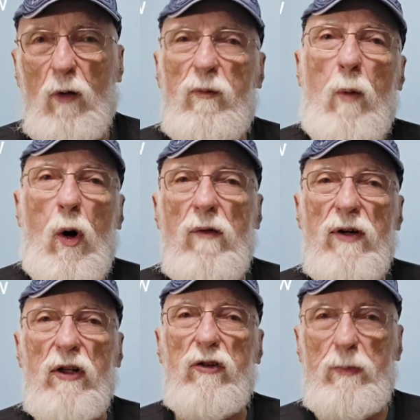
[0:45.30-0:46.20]
more of
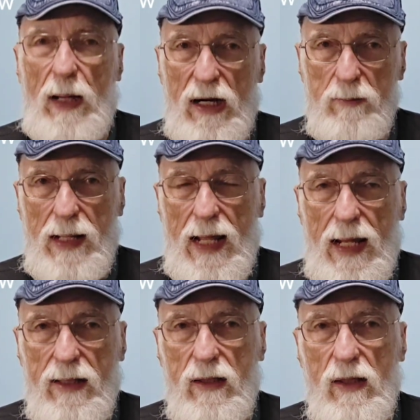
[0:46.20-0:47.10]
a spare
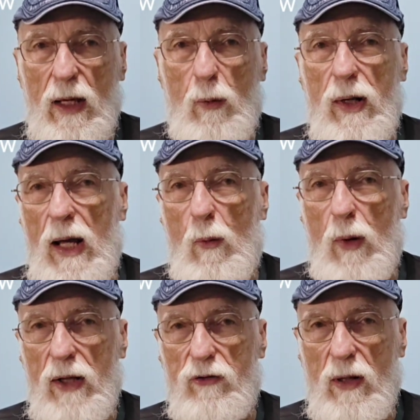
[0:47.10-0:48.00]
bag, that when I
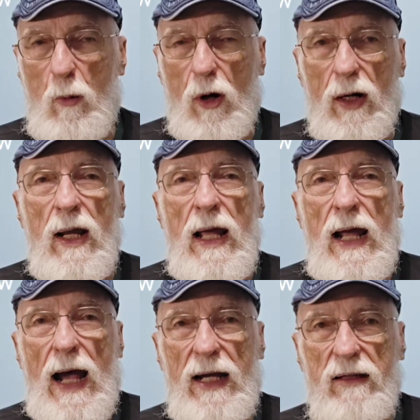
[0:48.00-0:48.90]
went somewhere,
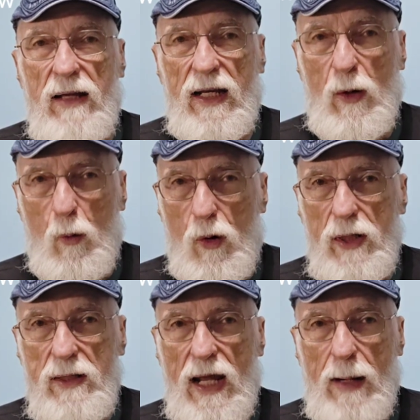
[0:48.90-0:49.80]
I could take
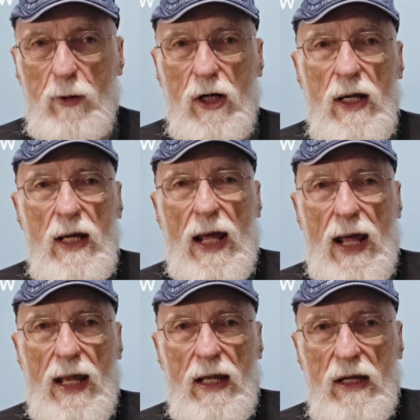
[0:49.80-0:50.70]
one camera
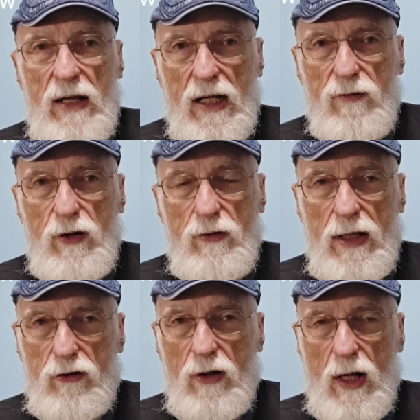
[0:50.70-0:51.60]
and take a few
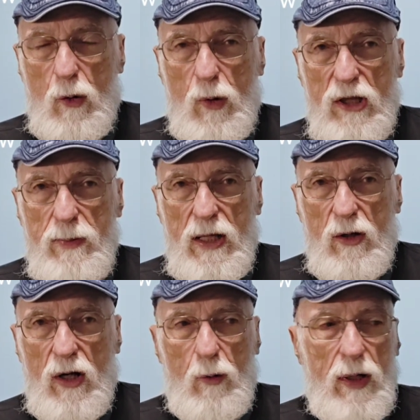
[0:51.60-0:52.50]
things along with me
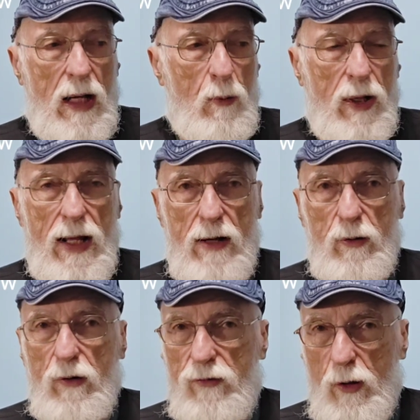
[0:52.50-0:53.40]
when I went out
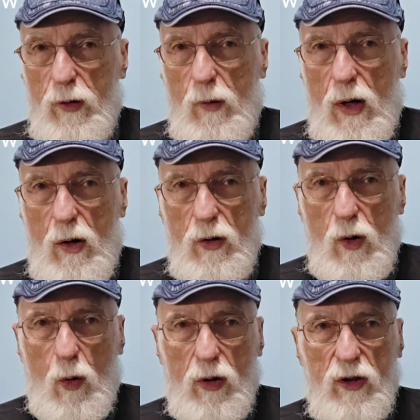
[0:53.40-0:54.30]
on a photo walk
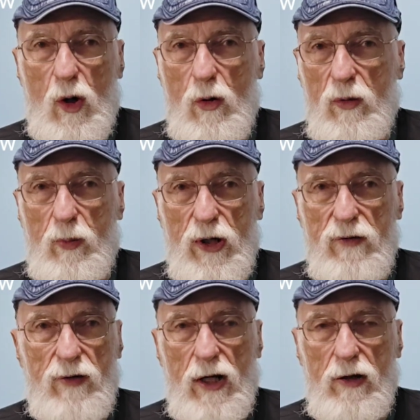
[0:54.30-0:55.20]
or go on a
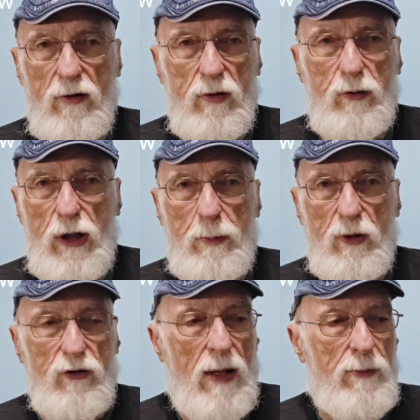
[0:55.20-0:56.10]
brief trip or
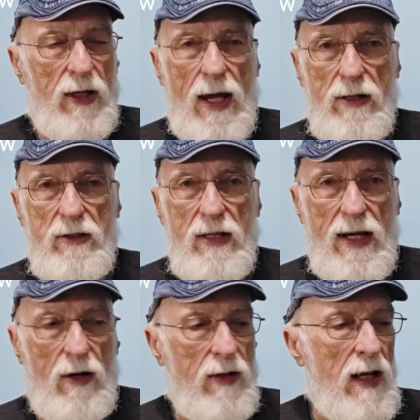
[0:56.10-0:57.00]
something out of
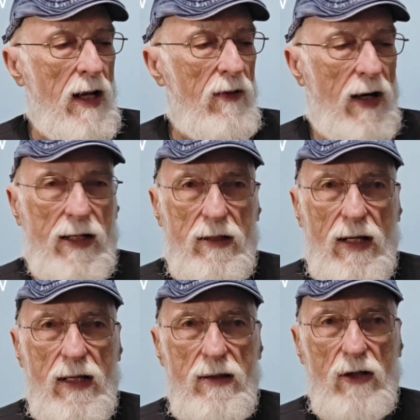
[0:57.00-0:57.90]
town, that I could
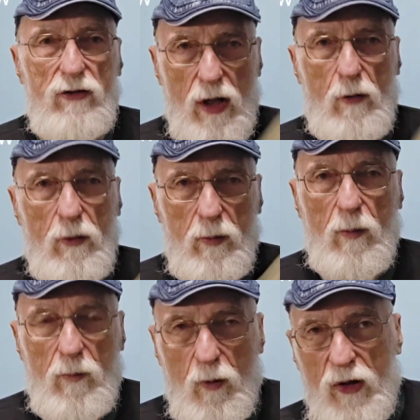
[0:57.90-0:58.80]
take this. So
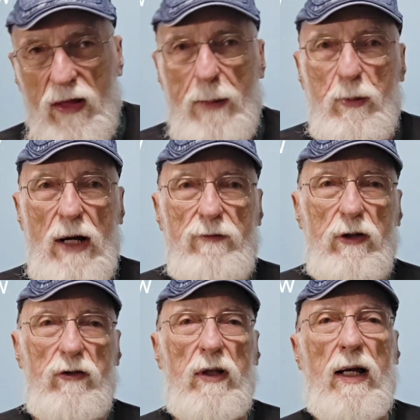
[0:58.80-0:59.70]
with that preface,